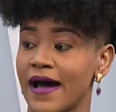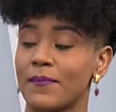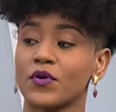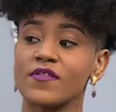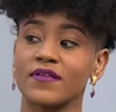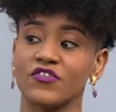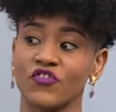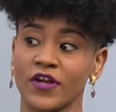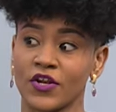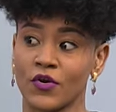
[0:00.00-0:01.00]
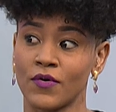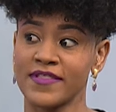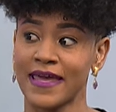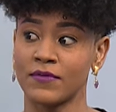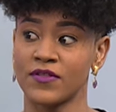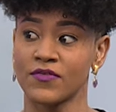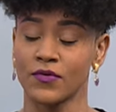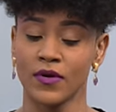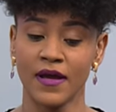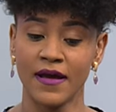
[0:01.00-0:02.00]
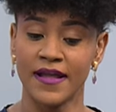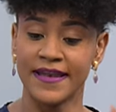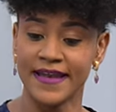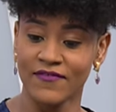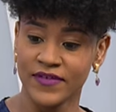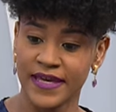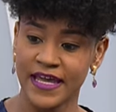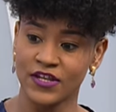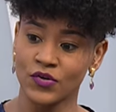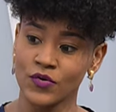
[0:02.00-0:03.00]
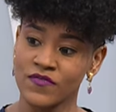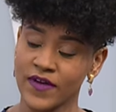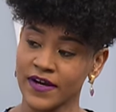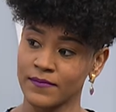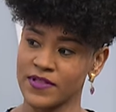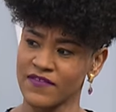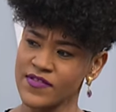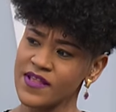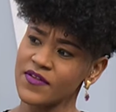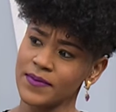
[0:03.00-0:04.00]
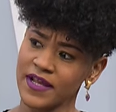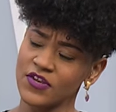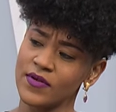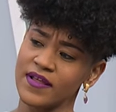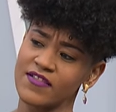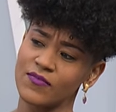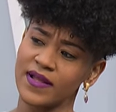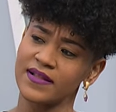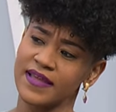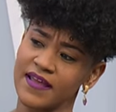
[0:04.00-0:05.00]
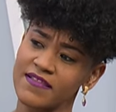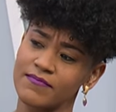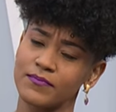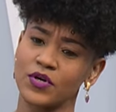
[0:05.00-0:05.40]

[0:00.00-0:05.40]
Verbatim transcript: A personal trainer, no, it's able to navigate those variables. A physiotherapist can do it as well, yes, mm-hmm.